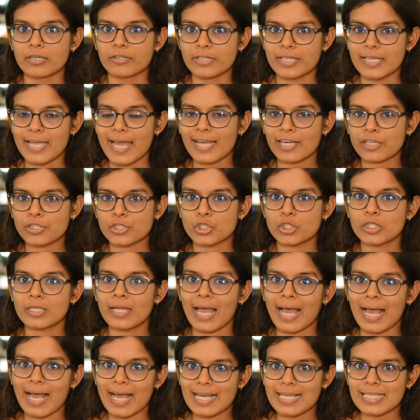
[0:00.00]
reaction
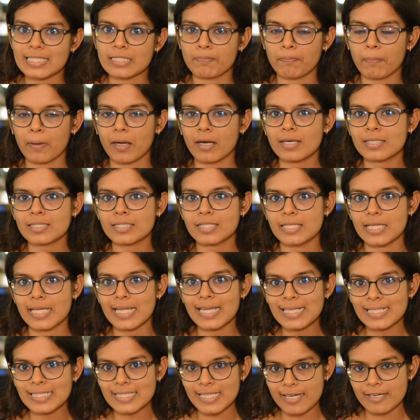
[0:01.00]
has passed an
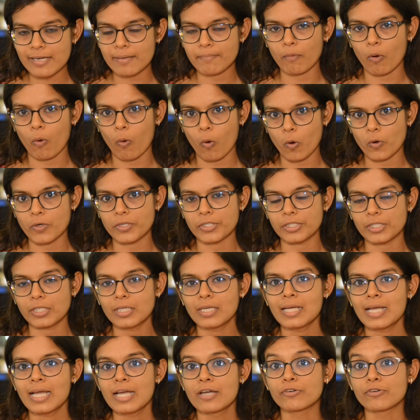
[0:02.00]
interim order